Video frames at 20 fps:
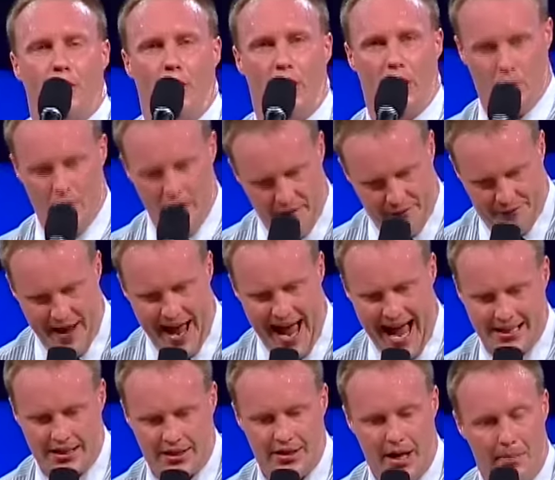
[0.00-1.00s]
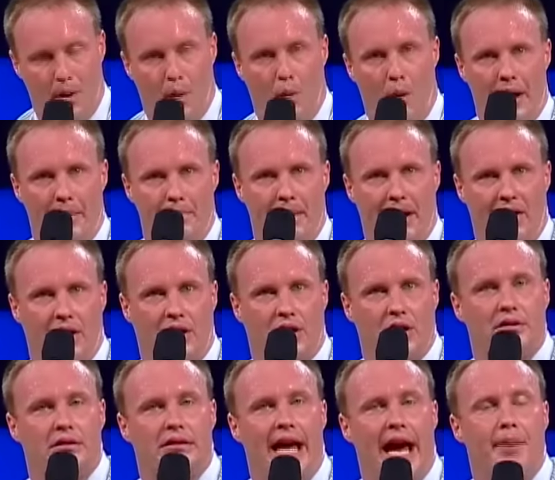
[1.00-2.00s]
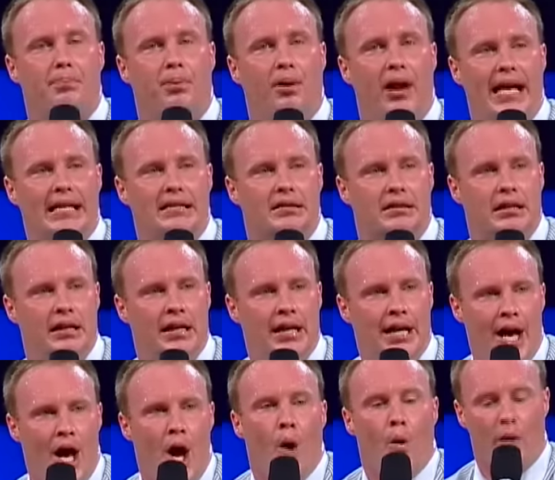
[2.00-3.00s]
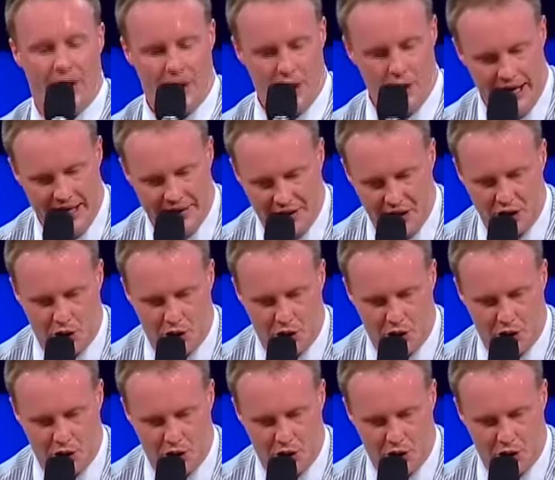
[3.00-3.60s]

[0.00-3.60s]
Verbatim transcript: through it real fast. Number one, miracles take place. When you hit the